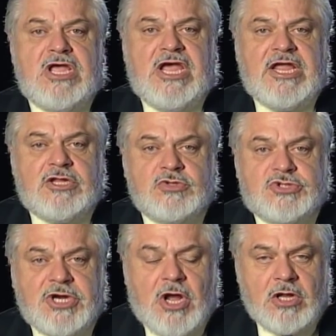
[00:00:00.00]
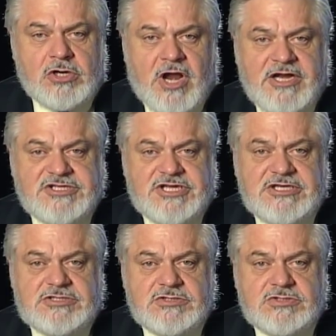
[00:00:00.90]
industry code
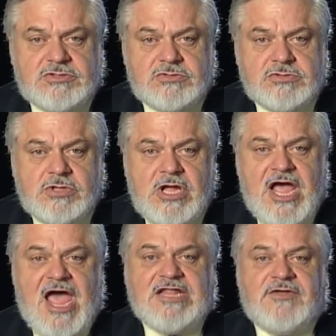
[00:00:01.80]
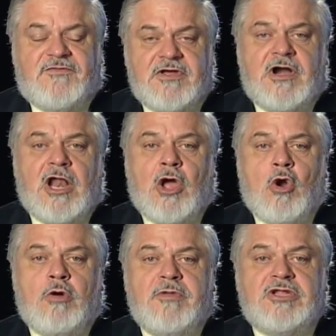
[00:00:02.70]
organizations, and the federal
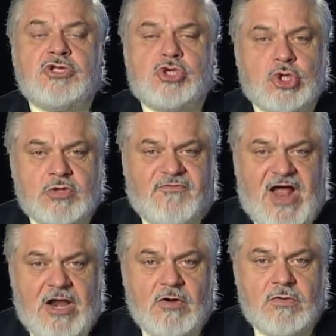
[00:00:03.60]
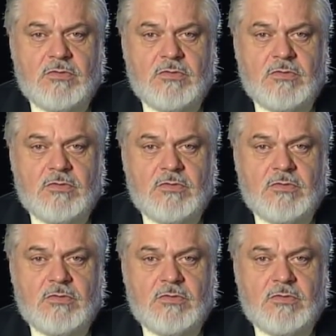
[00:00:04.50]
government should follow.